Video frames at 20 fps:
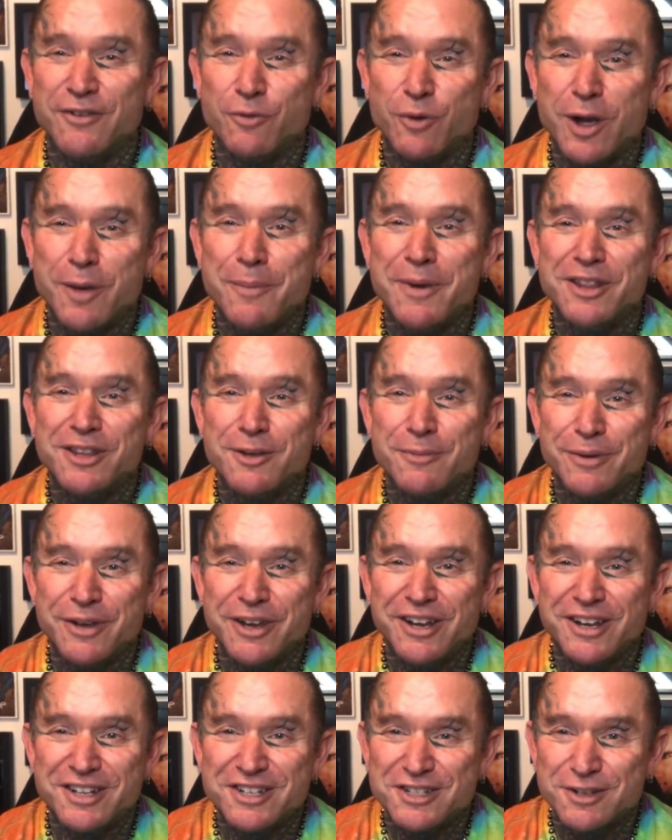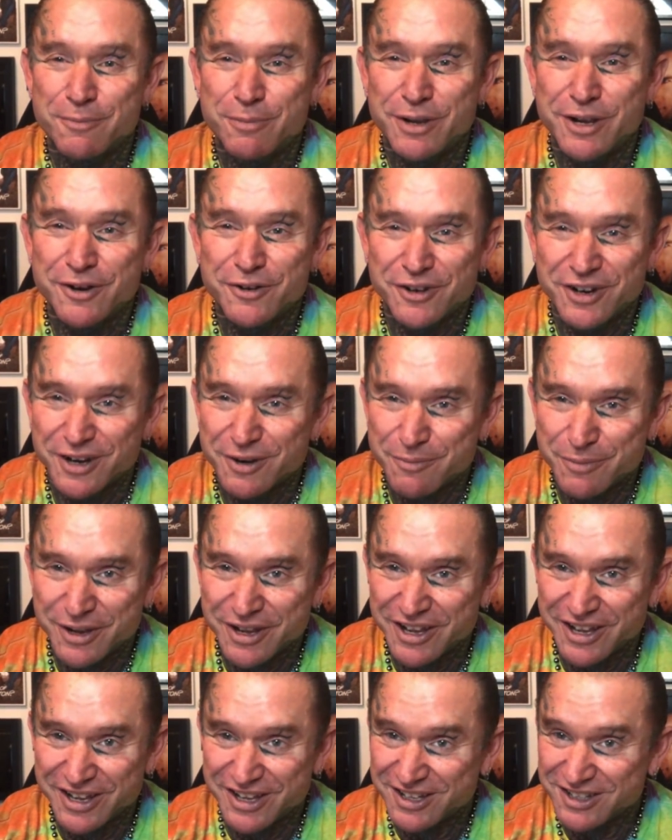we're meant to be the superior
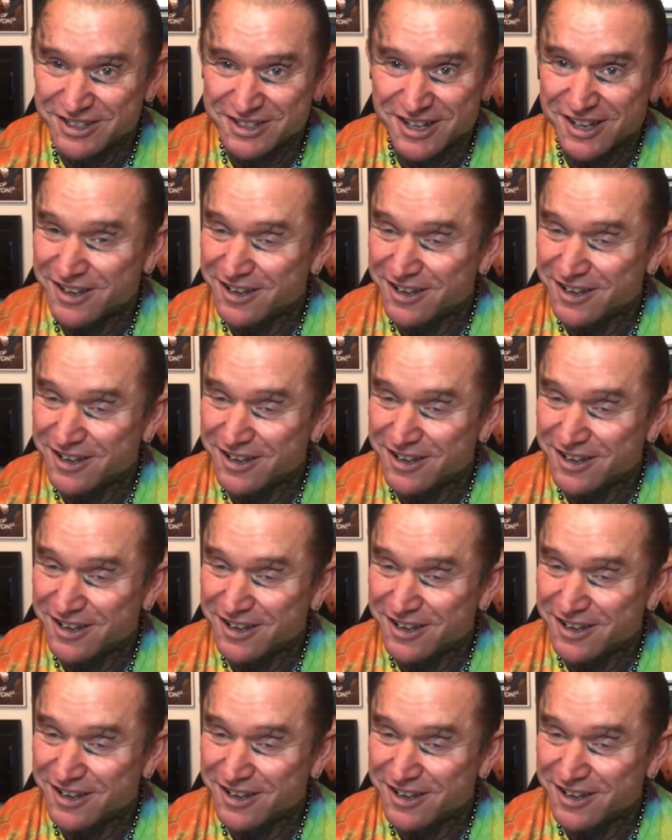beings,